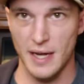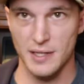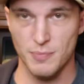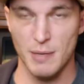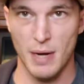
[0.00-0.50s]

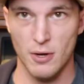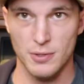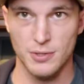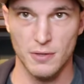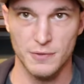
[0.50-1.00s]
has been my
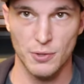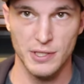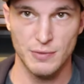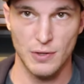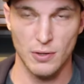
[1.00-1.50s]
holster of
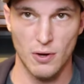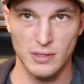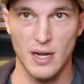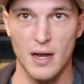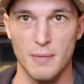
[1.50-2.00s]
choice for a long
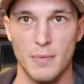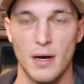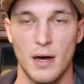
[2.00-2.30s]
time.